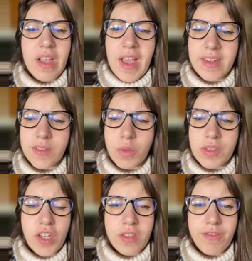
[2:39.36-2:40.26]
and it
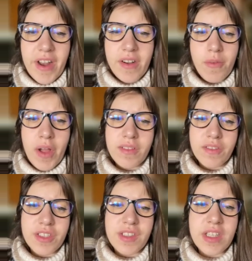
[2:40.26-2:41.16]
was not very well
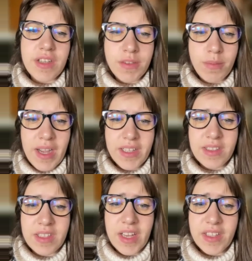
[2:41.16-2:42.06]
received by
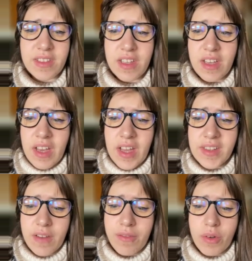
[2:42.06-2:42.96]
states, and
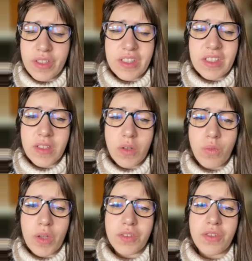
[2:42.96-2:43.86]
therefore they did not
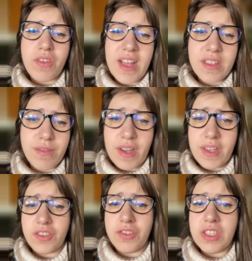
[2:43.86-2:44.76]
want to ratify
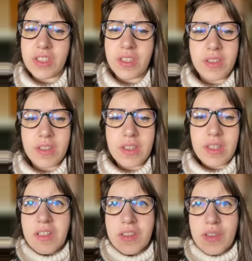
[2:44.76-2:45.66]
the treaty.
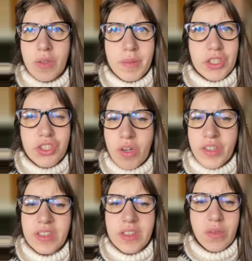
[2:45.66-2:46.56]
So the
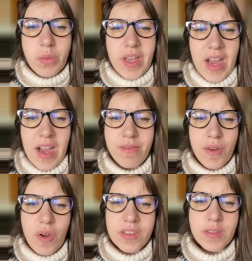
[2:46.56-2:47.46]
majority that we have
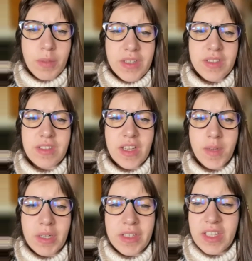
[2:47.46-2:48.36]
on space
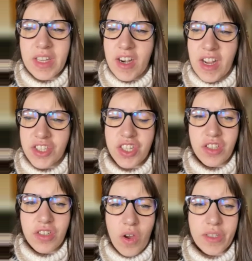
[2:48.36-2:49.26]
sustainability are actually
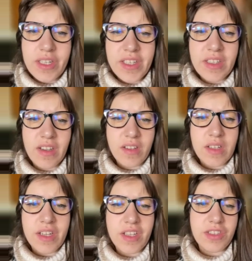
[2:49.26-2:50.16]
non-legal
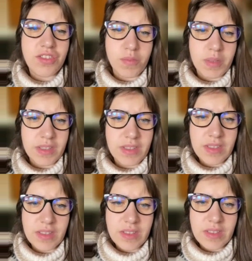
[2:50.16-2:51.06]
instruments.